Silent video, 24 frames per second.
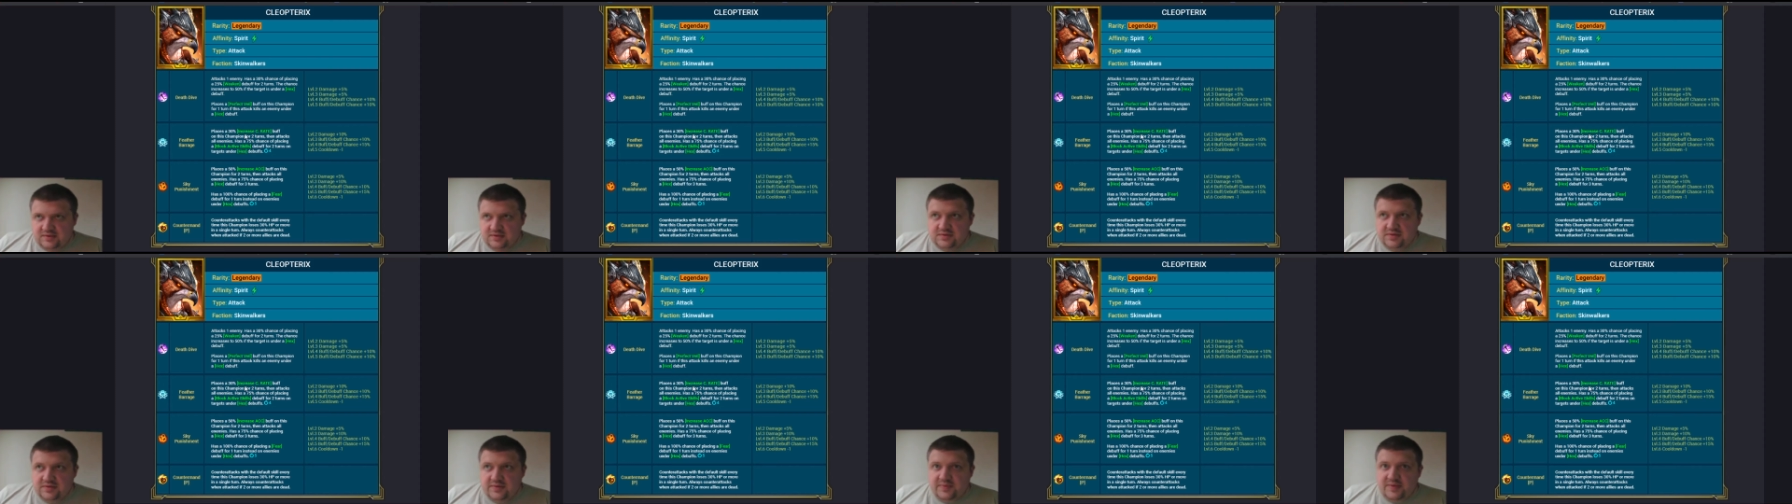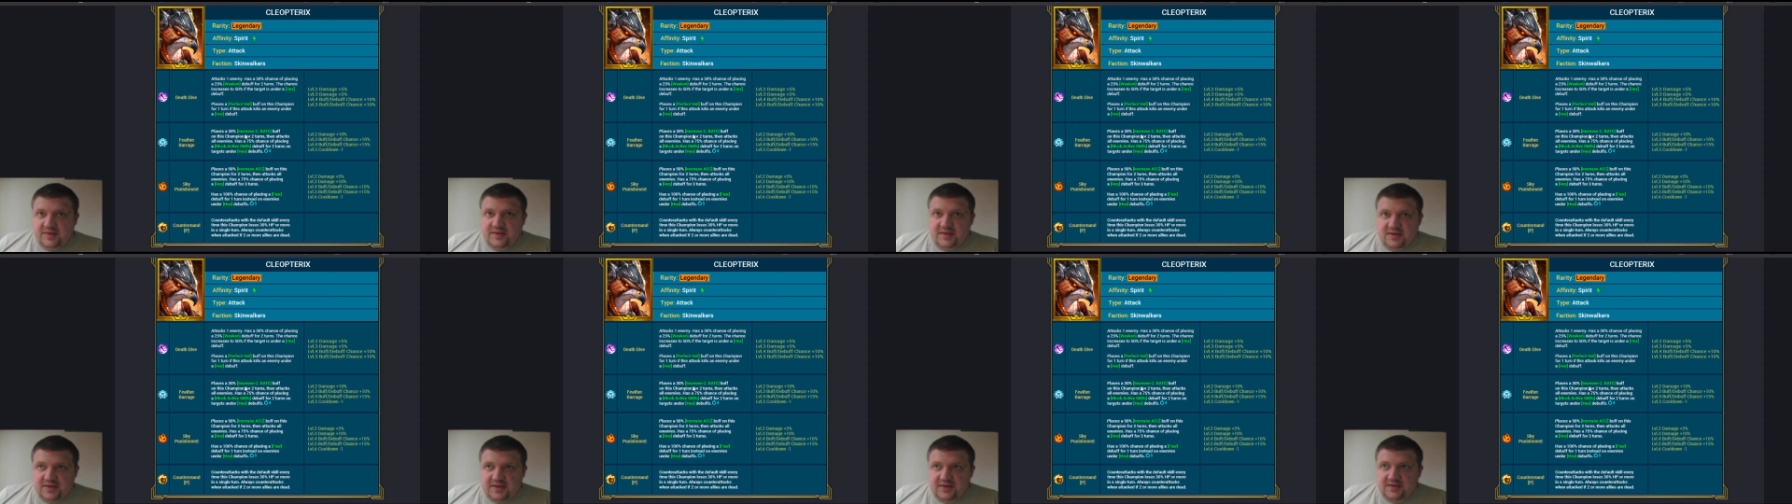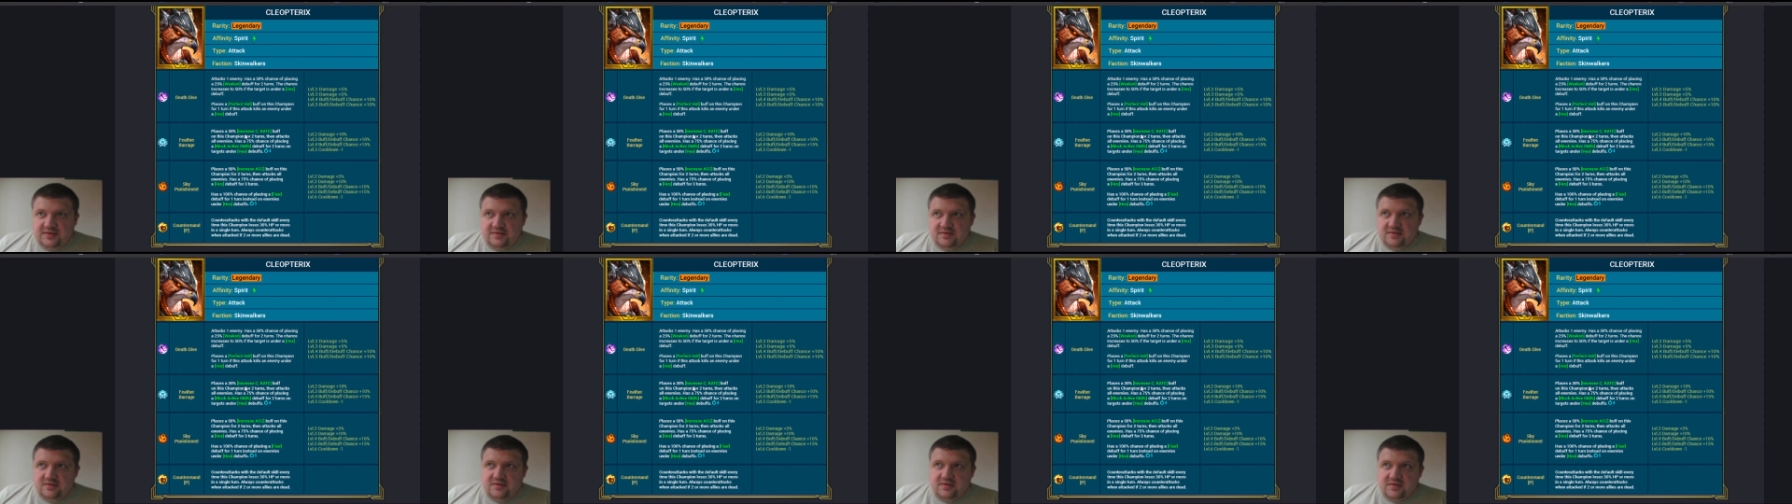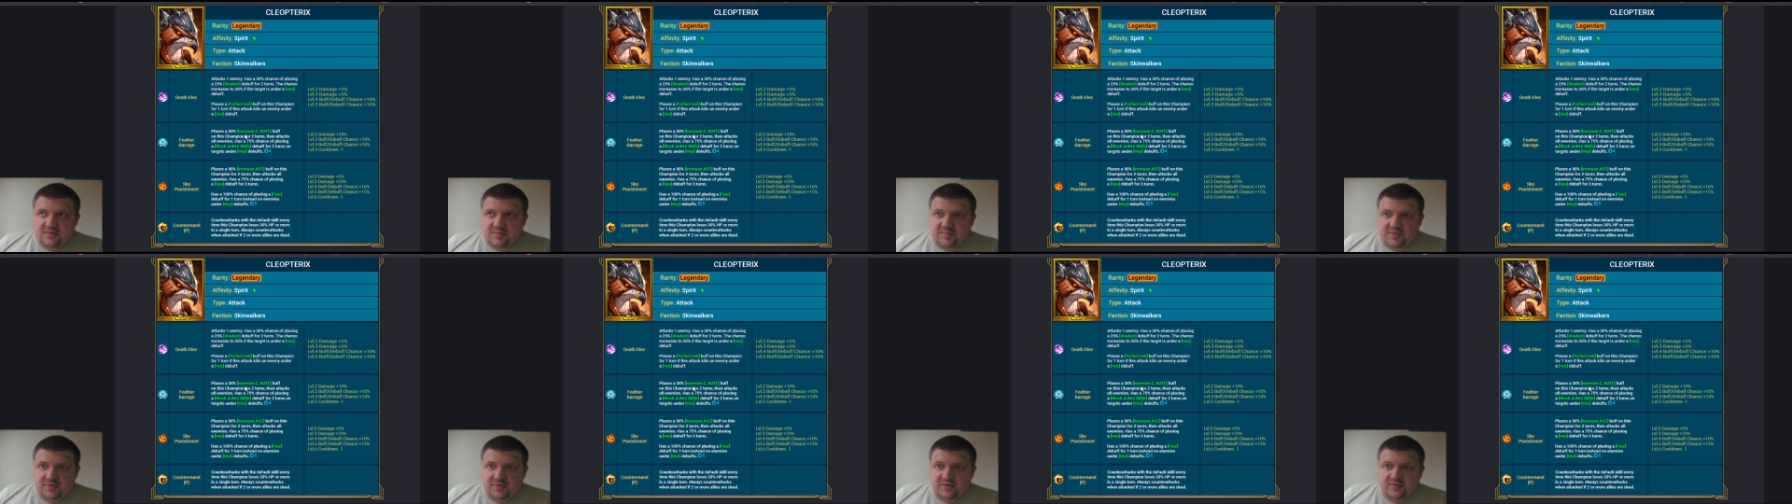So he needs the
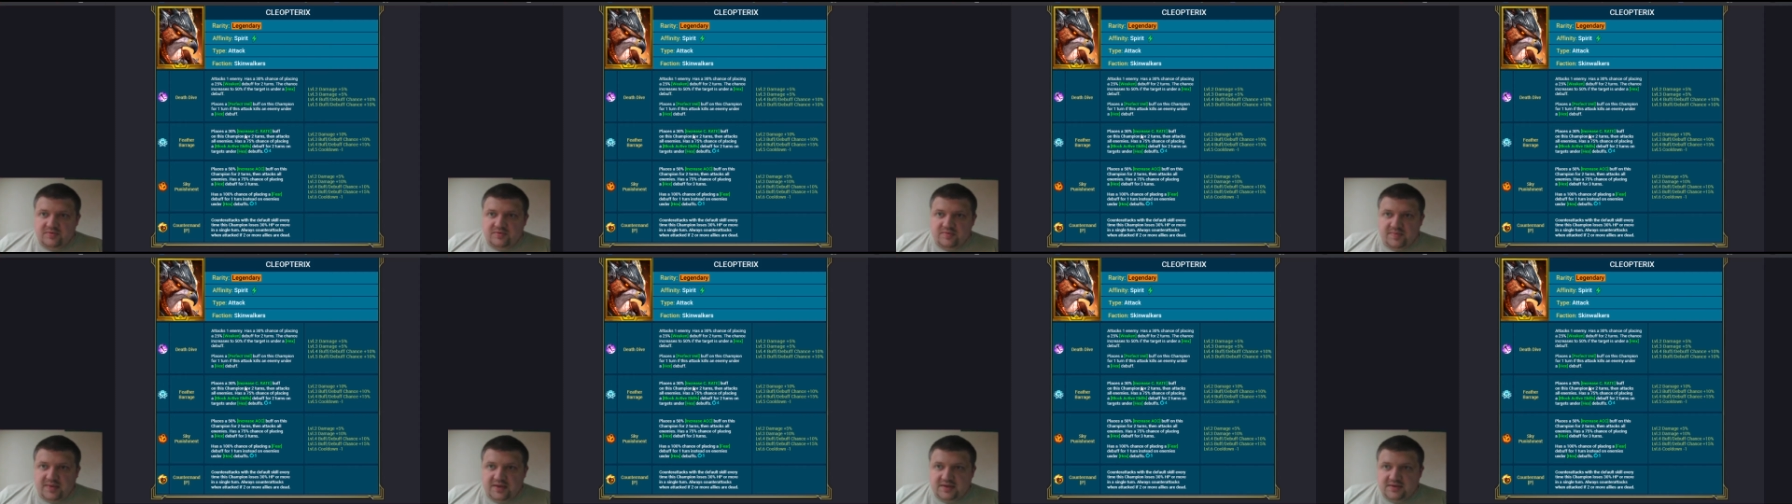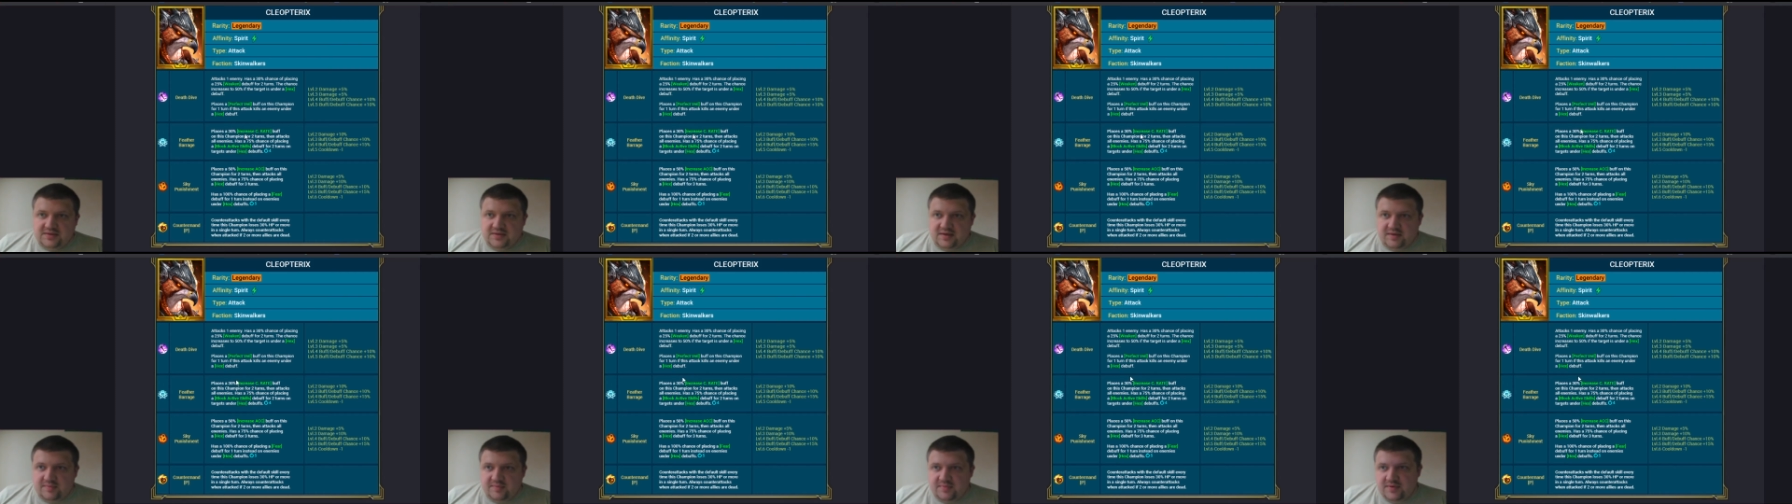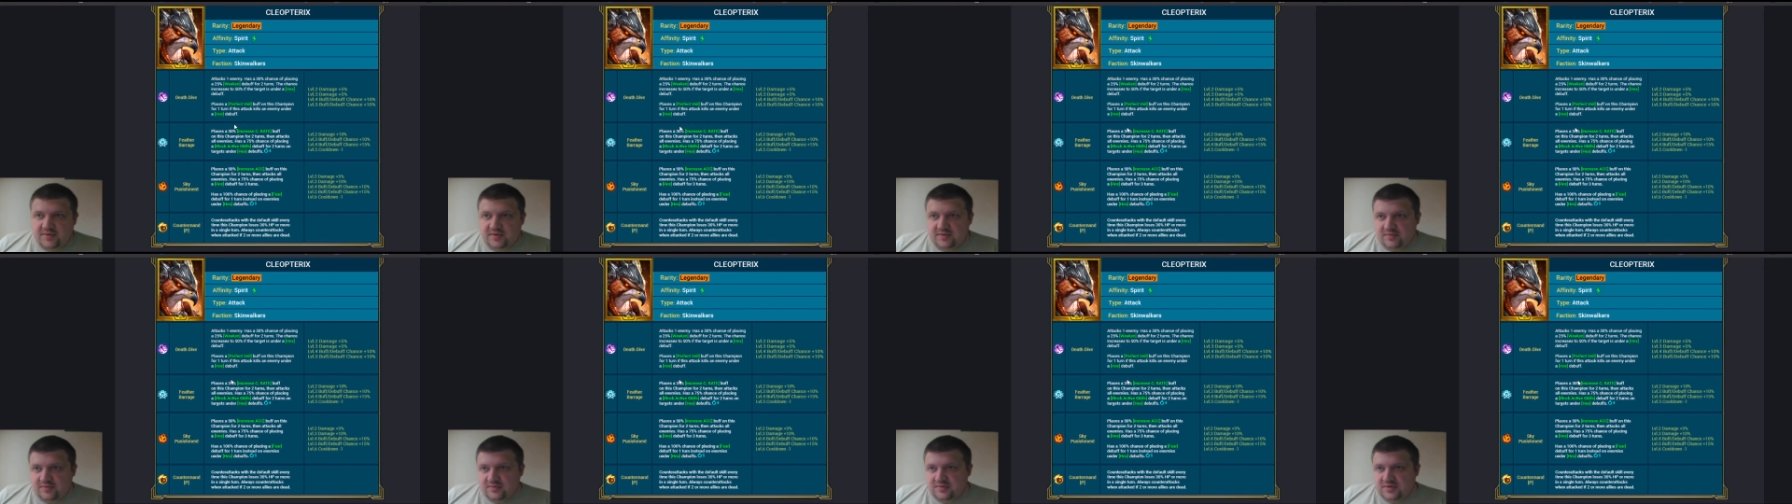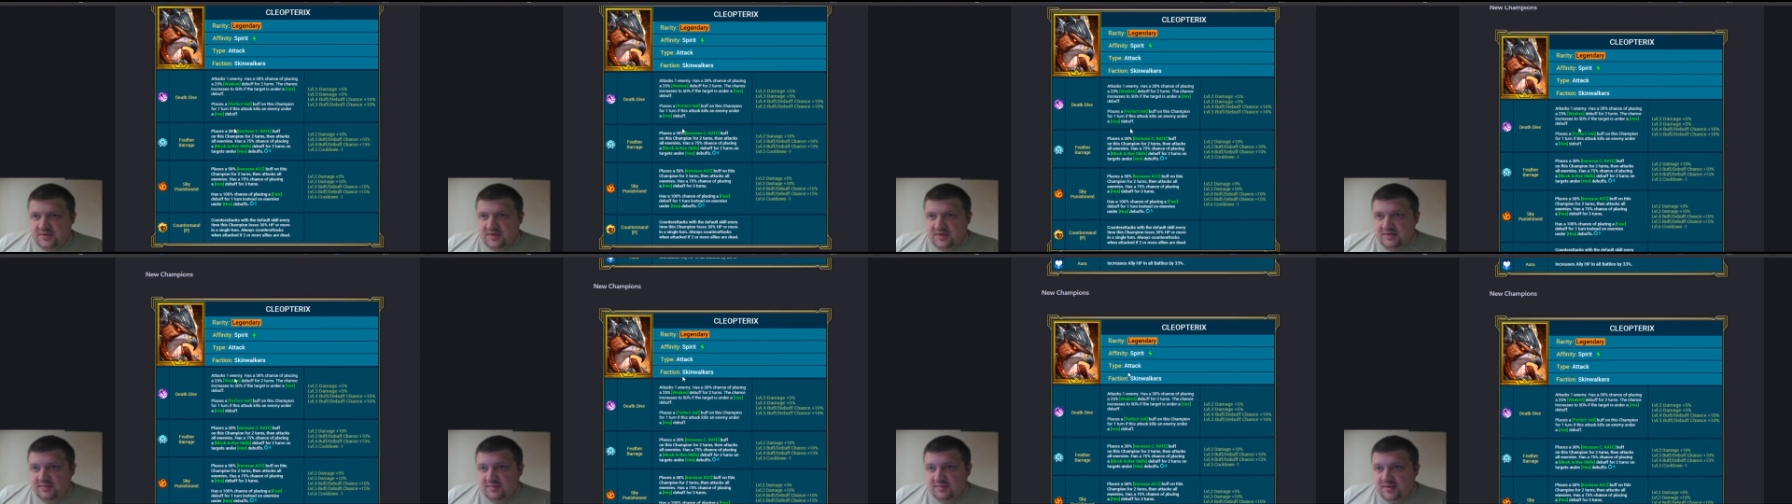support from that champion. She,
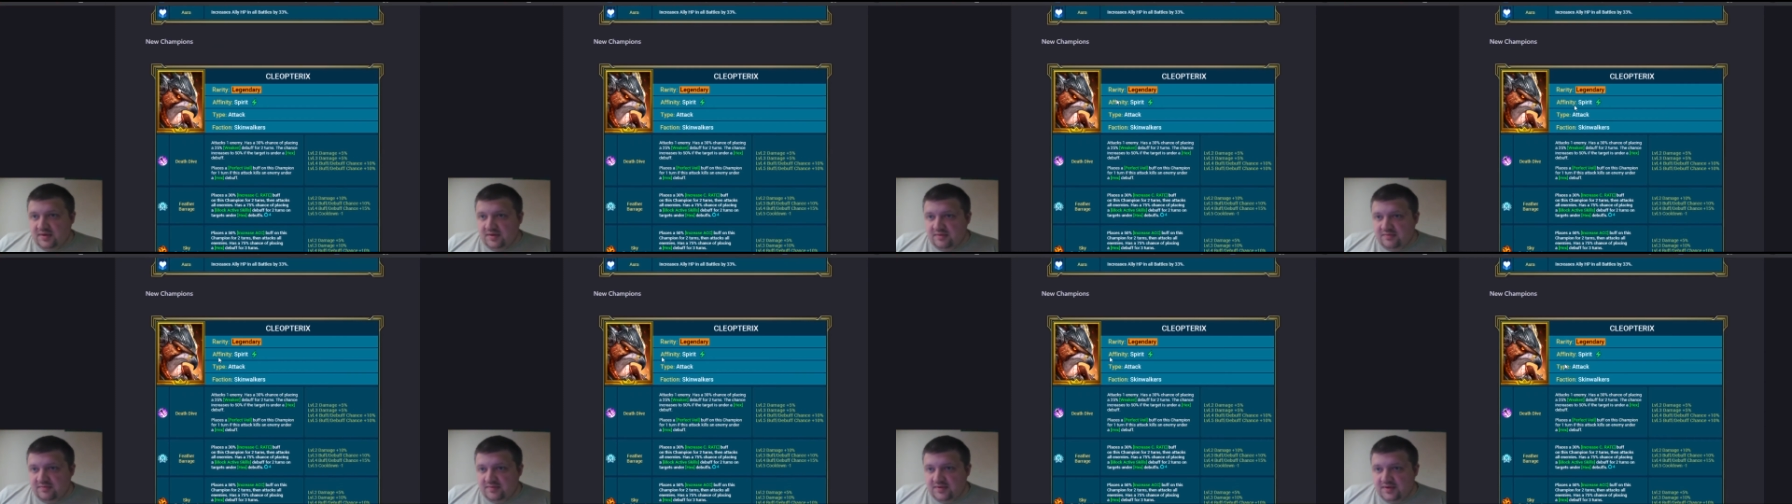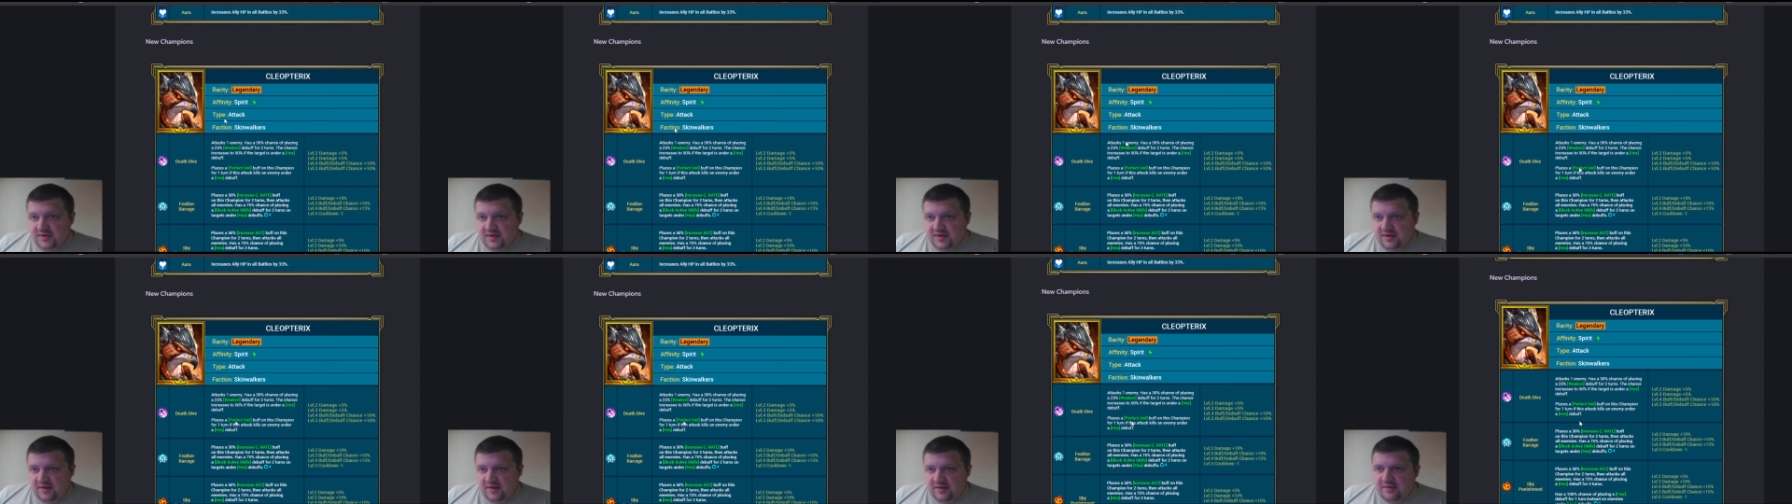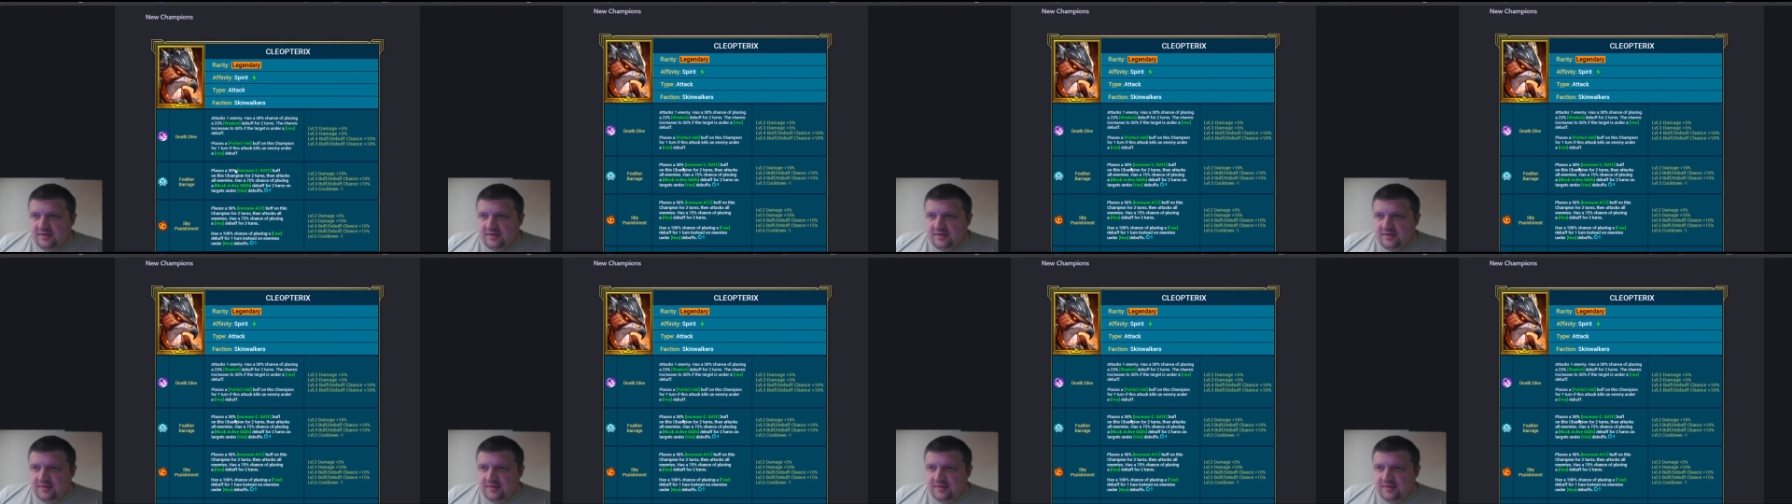we don't really know.